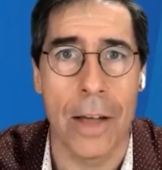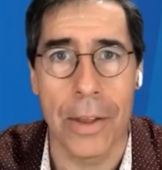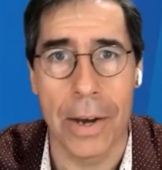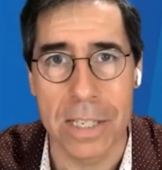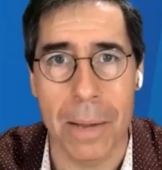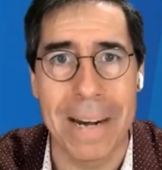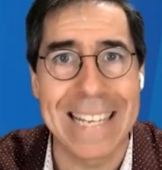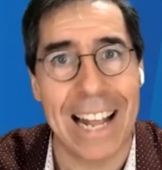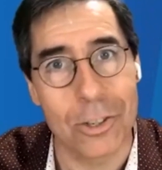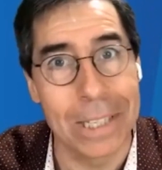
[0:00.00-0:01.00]
not that
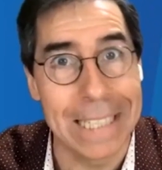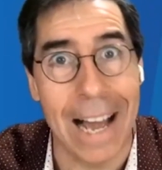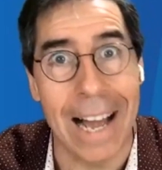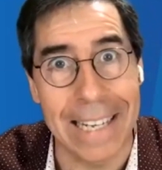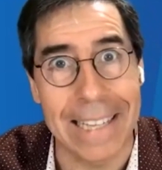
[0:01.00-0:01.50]
somebody's actually died